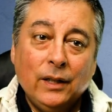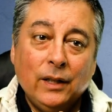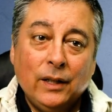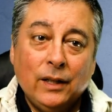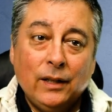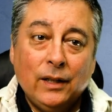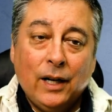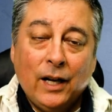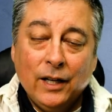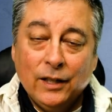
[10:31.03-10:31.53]

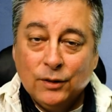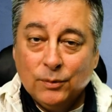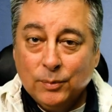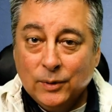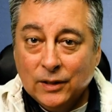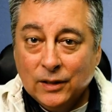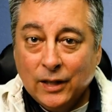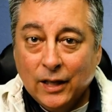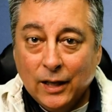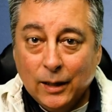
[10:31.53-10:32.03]
and
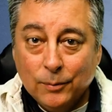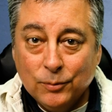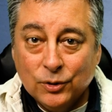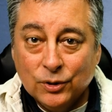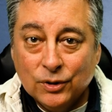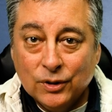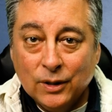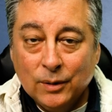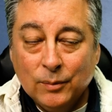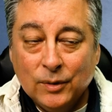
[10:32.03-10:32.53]
high-speed
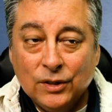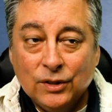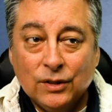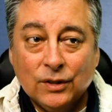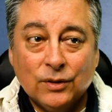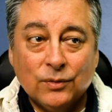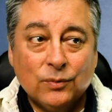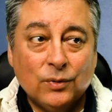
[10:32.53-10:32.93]
capture images